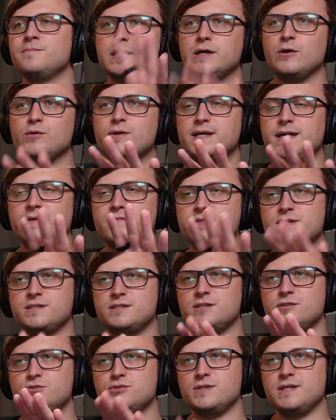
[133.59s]
They only have six
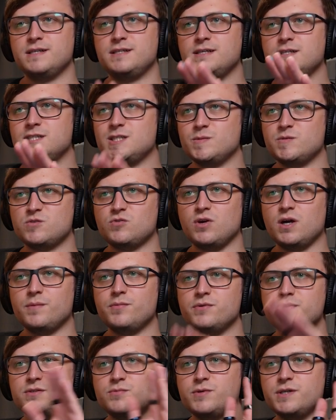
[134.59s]
hundred eighteen
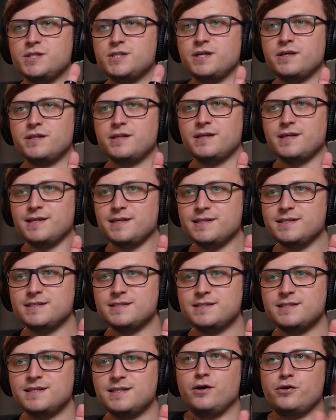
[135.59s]
subscribers, which I think
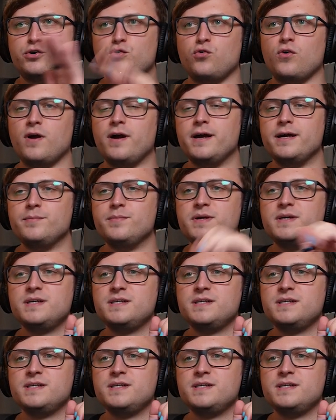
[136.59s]
is a crime,